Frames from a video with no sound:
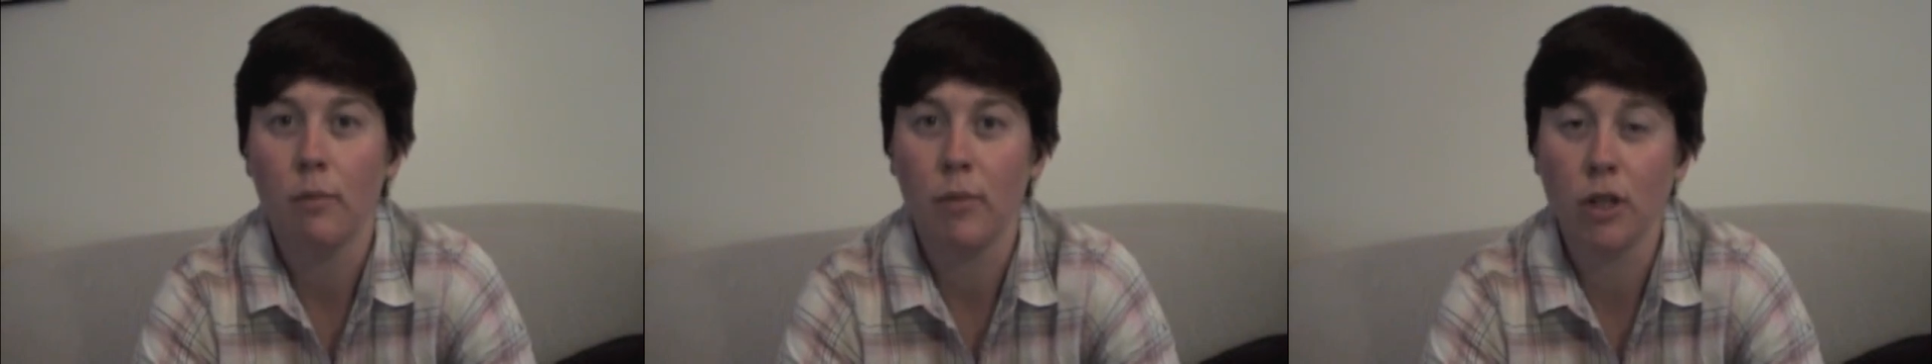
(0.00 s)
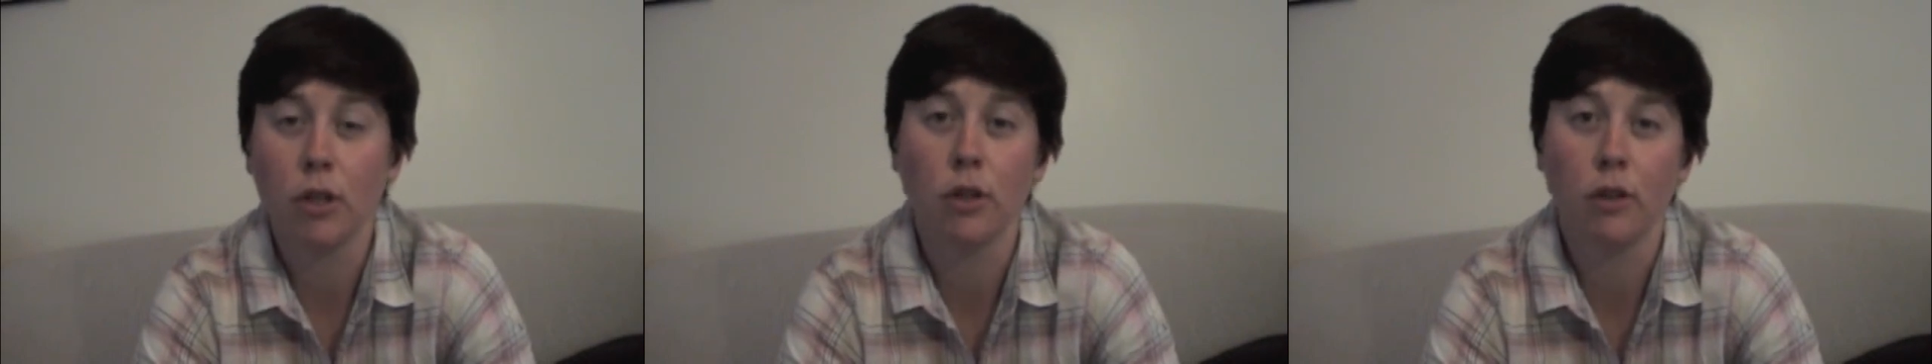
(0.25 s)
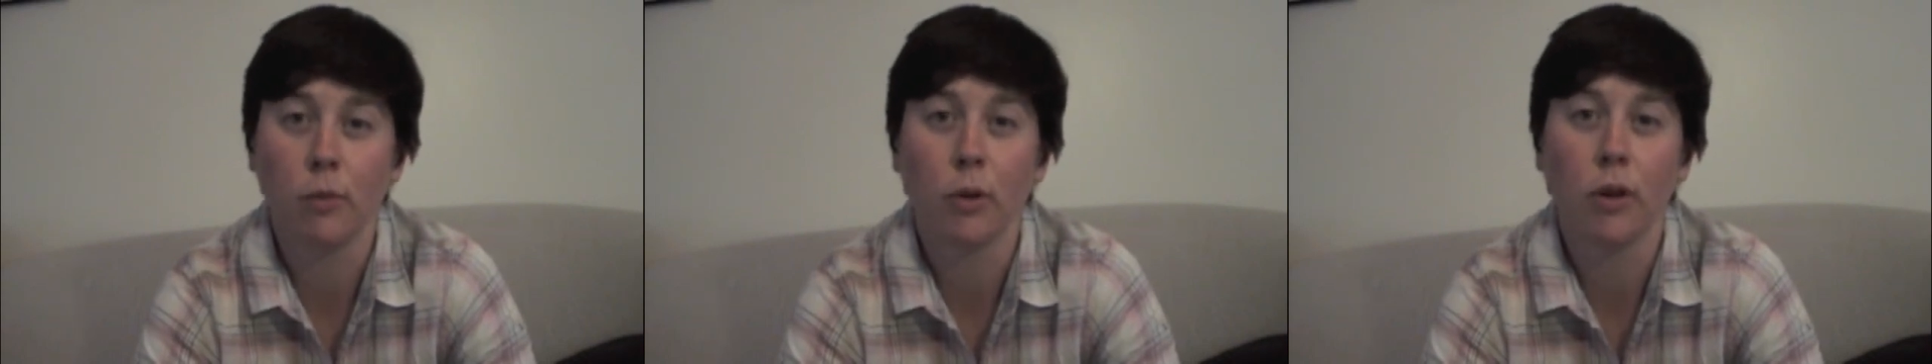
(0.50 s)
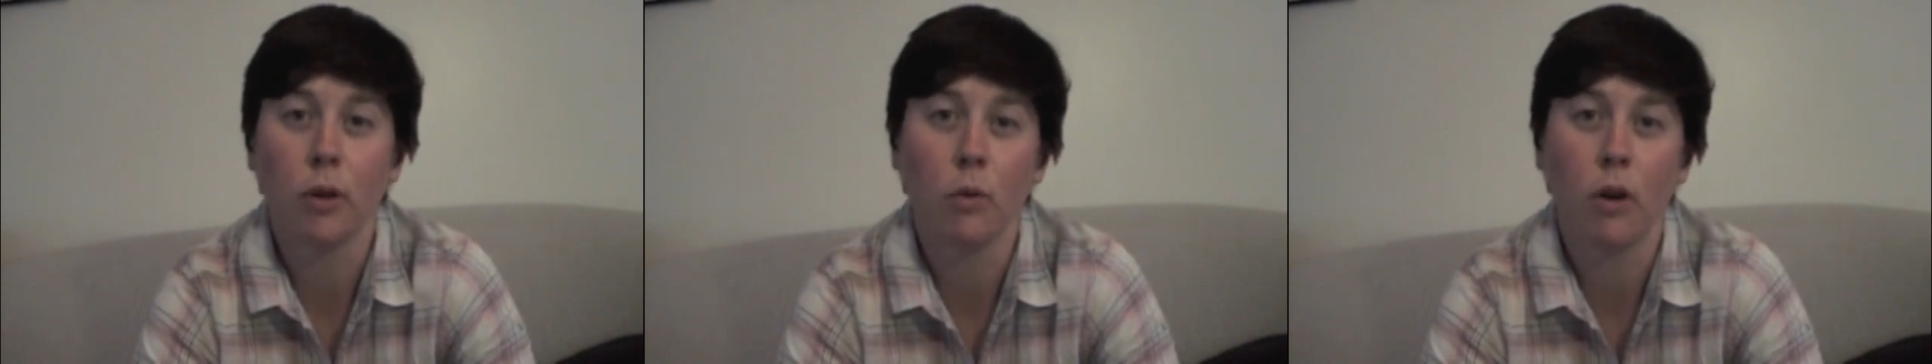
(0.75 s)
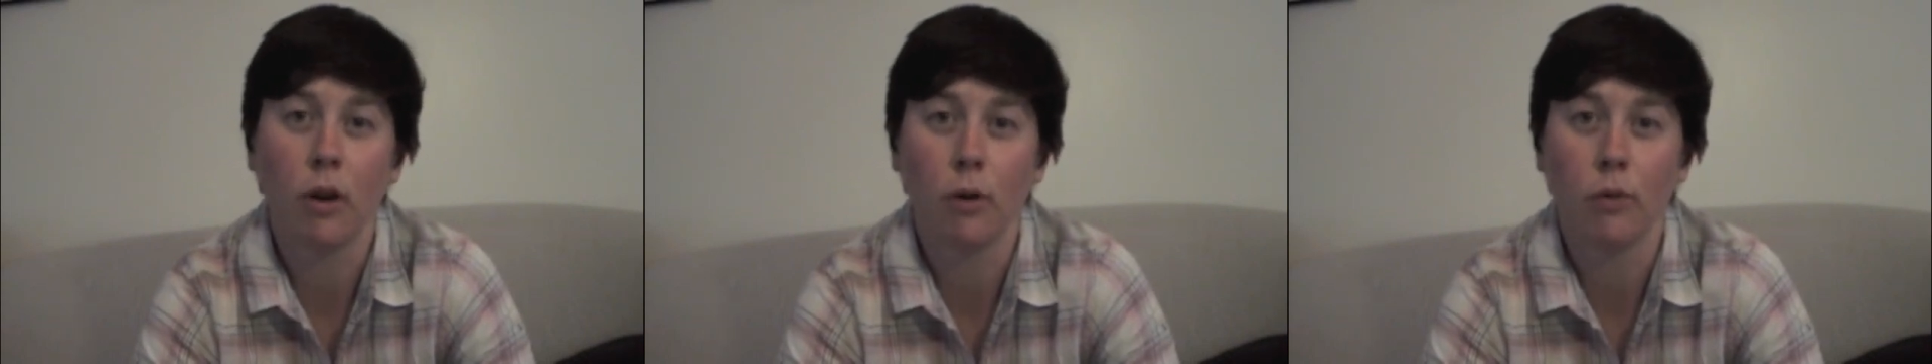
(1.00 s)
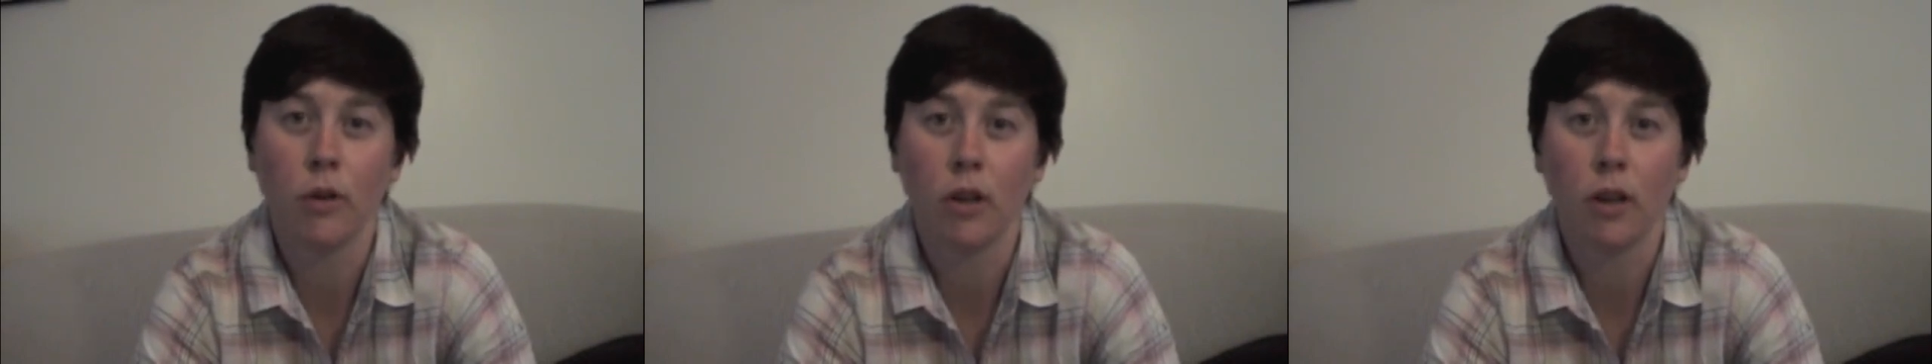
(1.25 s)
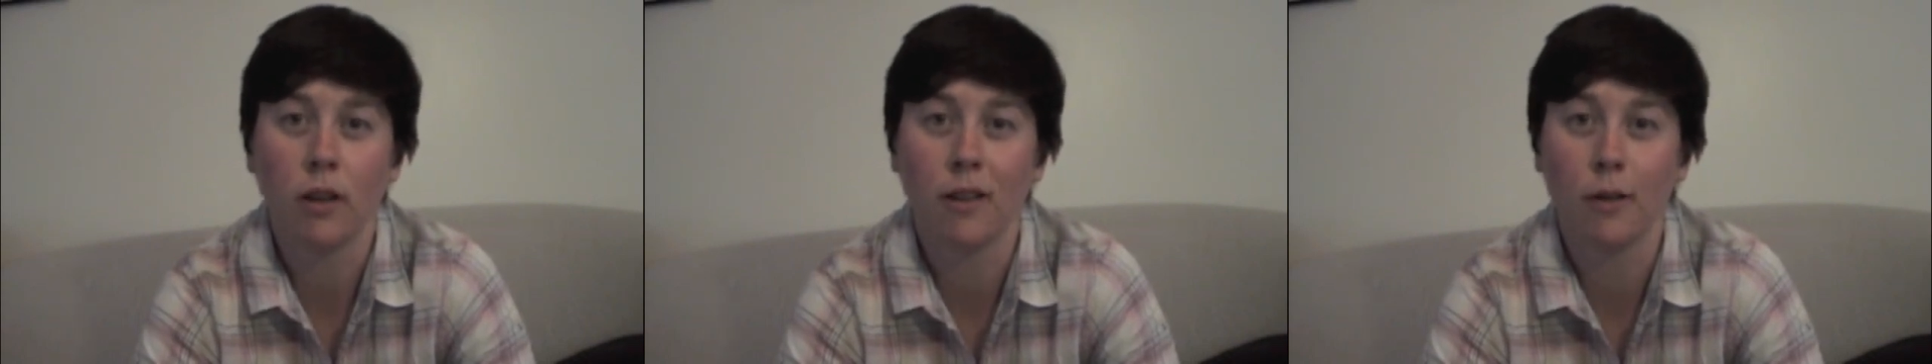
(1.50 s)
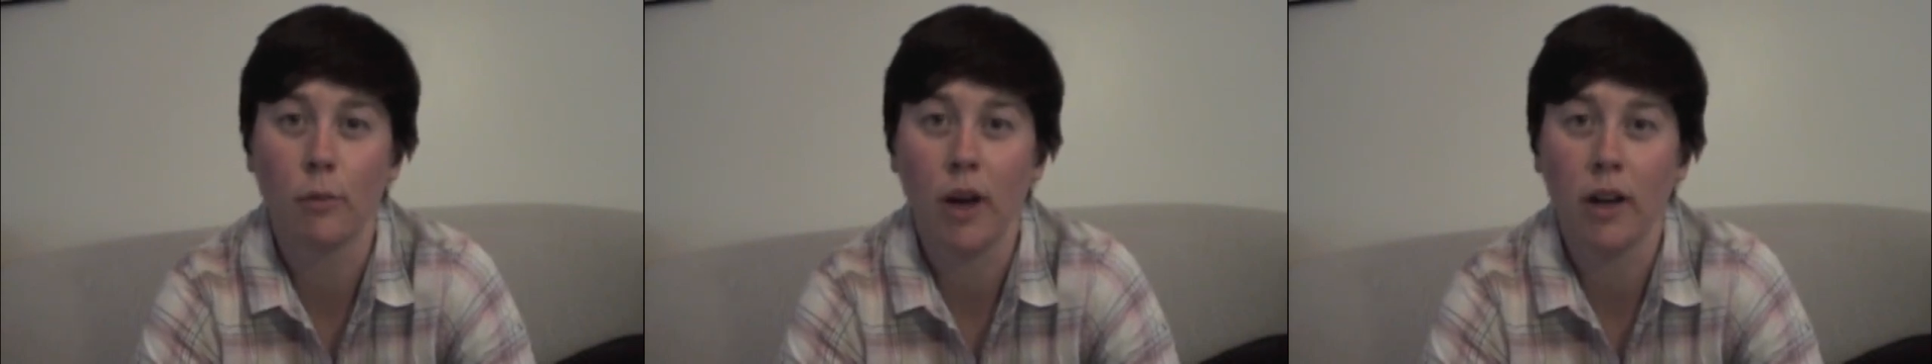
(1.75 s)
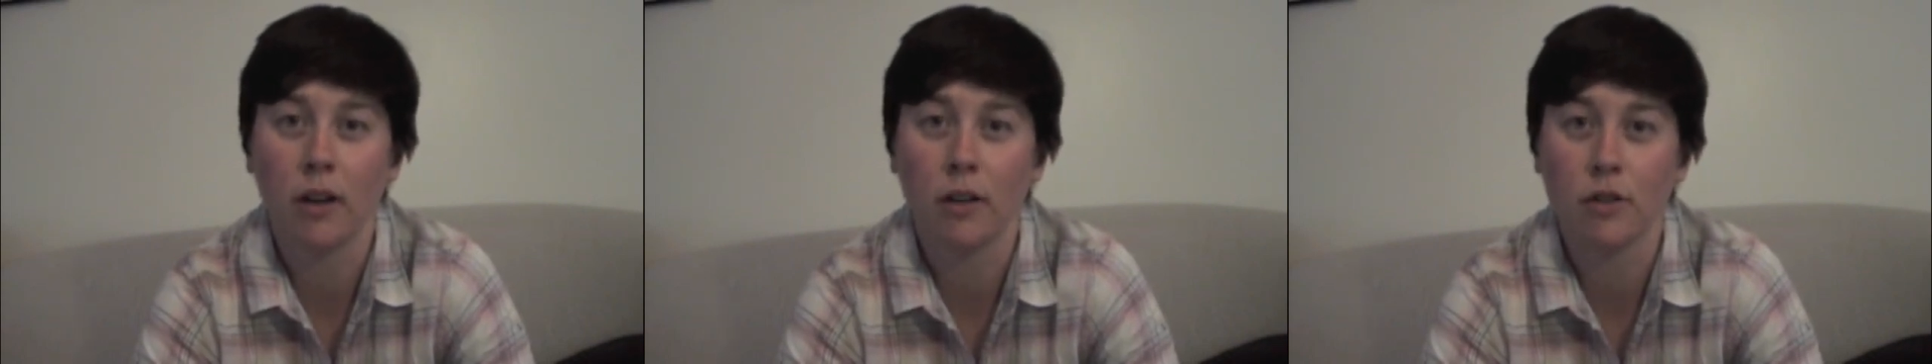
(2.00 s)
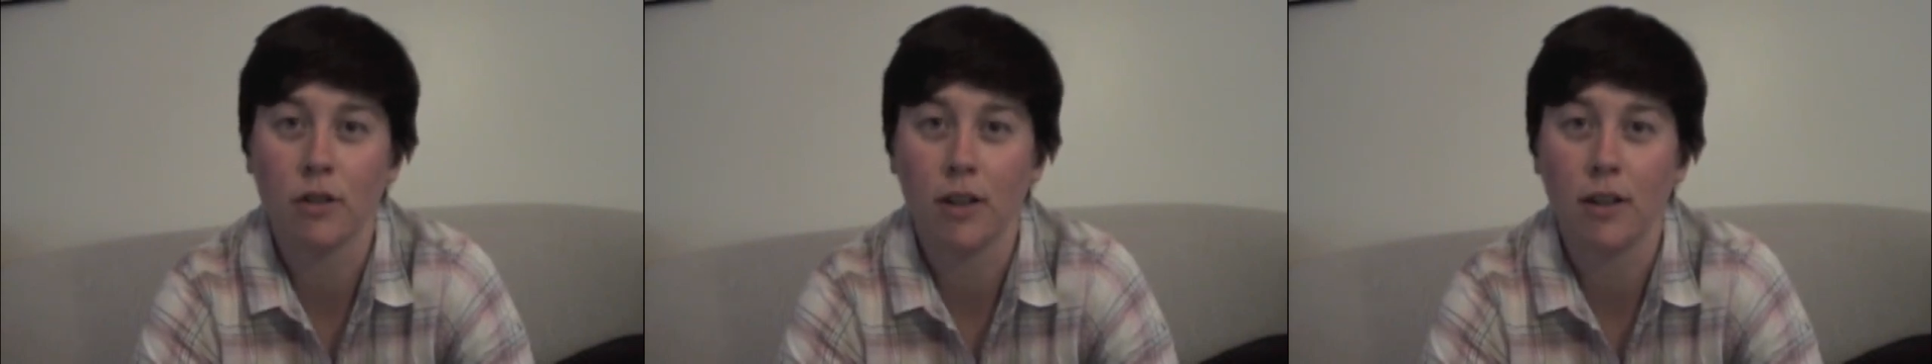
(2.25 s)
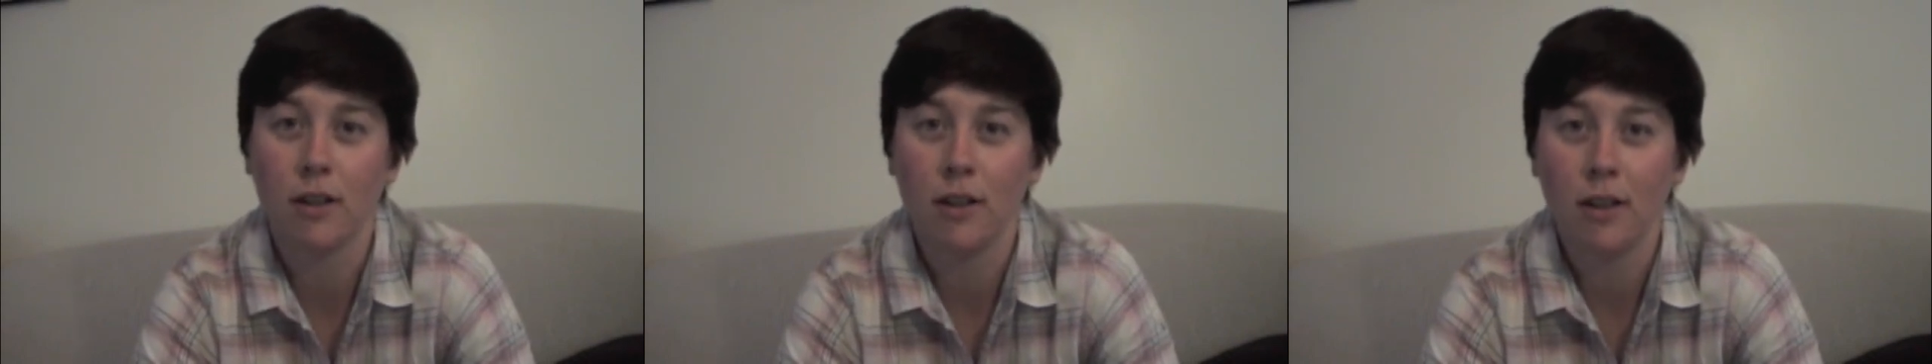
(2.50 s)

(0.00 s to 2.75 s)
Make sure you have plenty of water when you head into the backcountry.